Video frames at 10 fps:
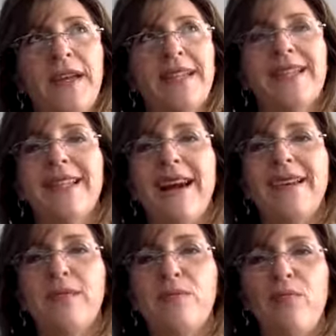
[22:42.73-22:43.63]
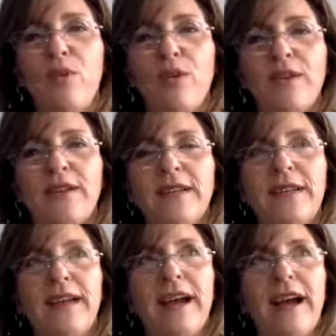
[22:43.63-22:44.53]
It's not important.
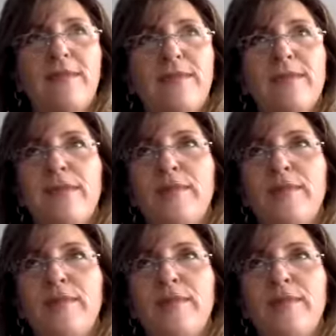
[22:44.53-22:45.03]
I'm